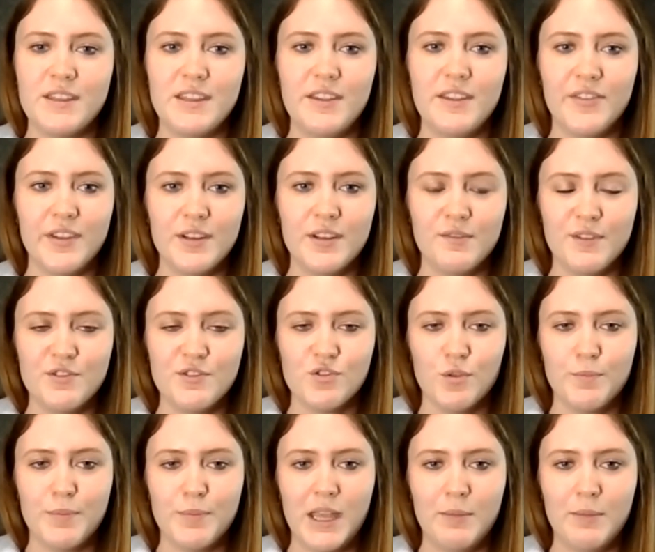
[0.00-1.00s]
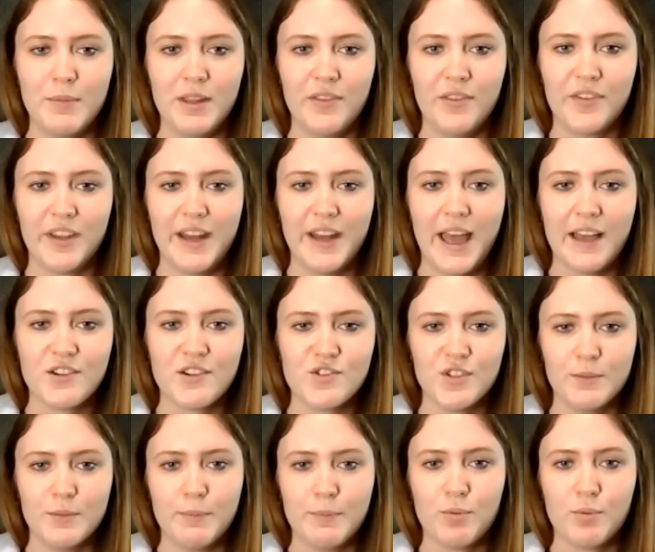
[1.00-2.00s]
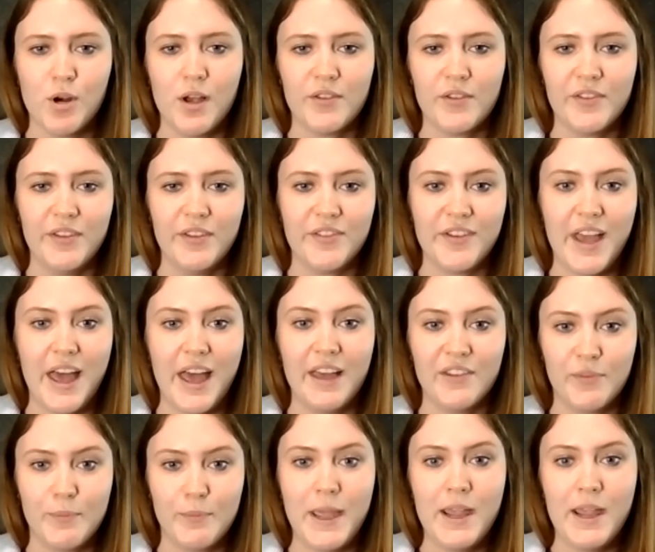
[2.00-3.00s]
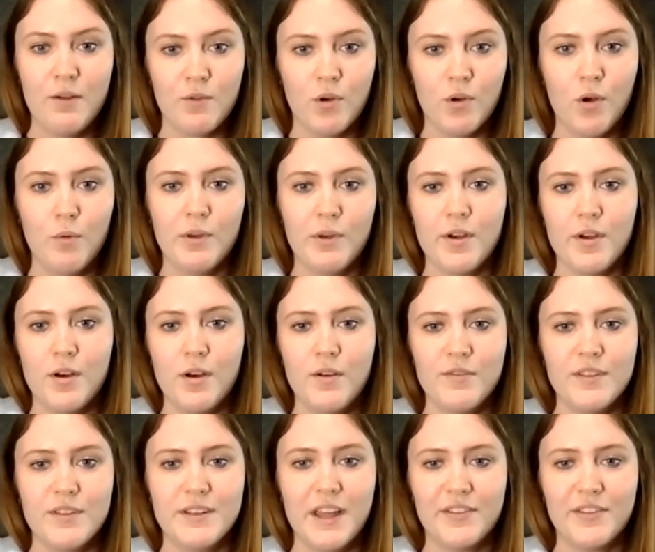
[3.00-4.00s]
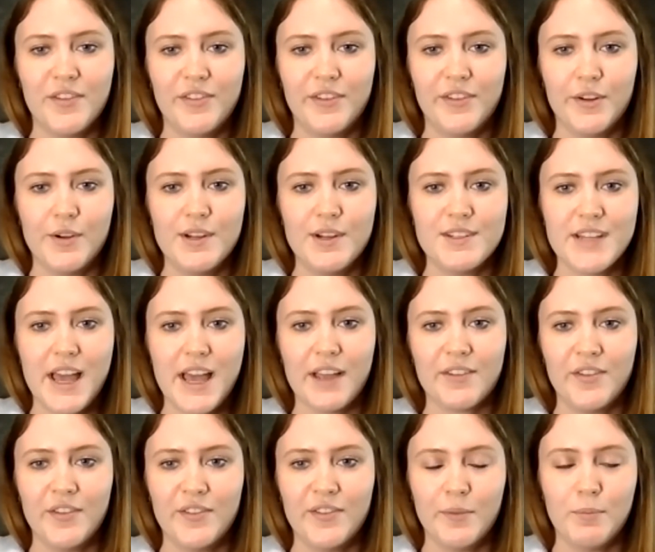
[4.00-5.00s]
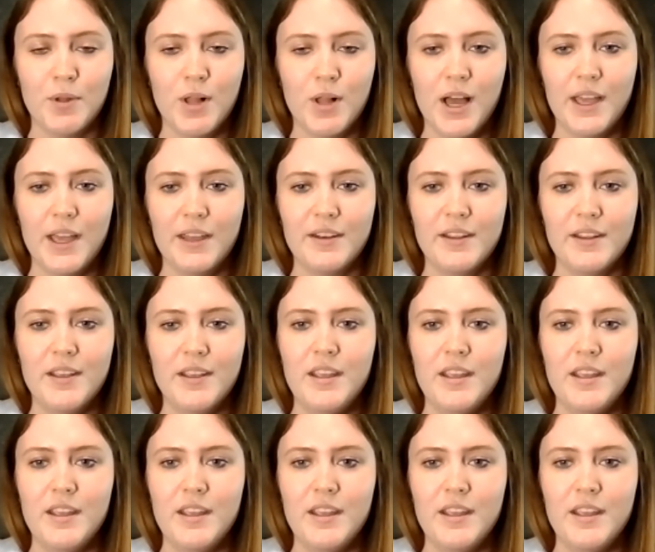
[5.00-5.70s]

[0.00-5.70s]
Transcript: these individual payments can actually be processed as payroll with all of the necessary taxes applied.